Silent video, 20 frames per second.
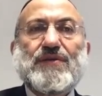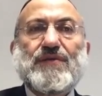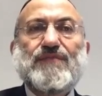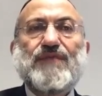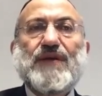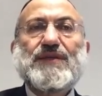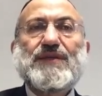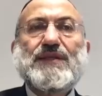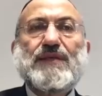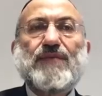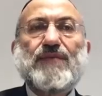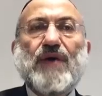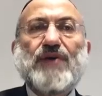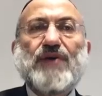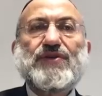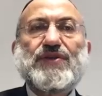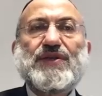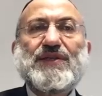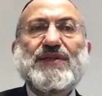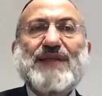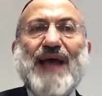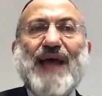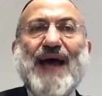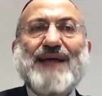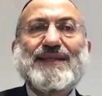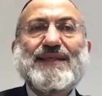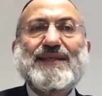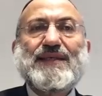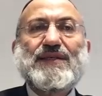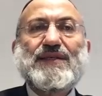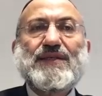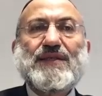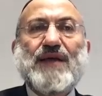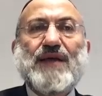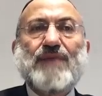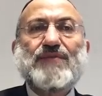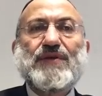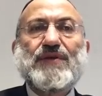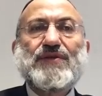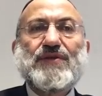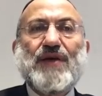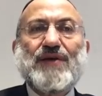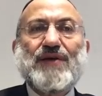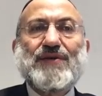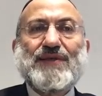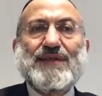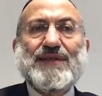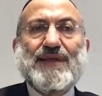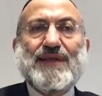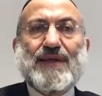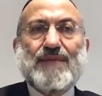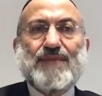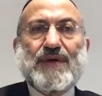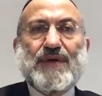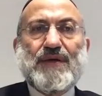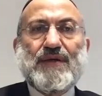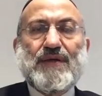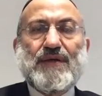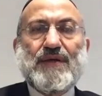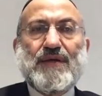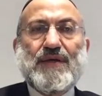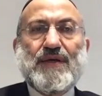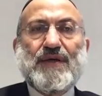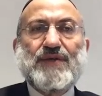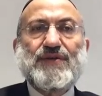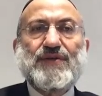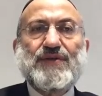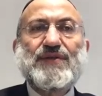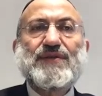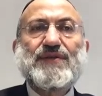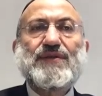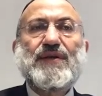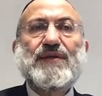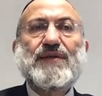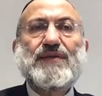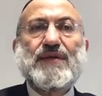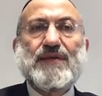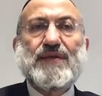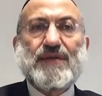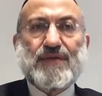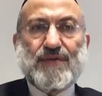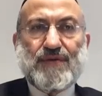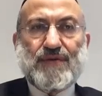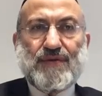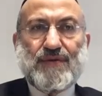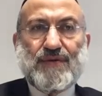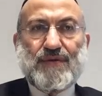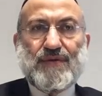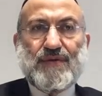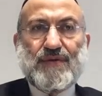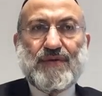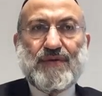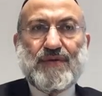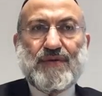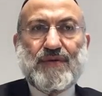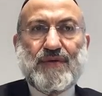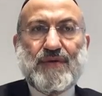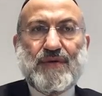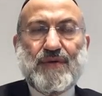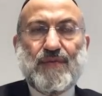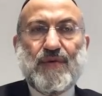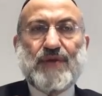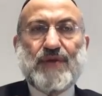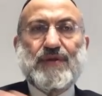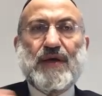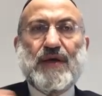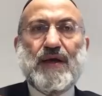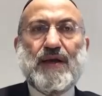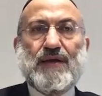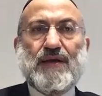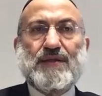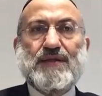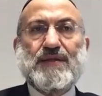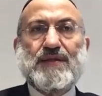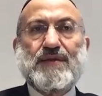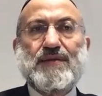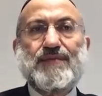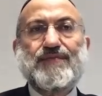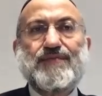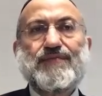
first of all, she's asking something that's not reasonable. She's threatening you. What else?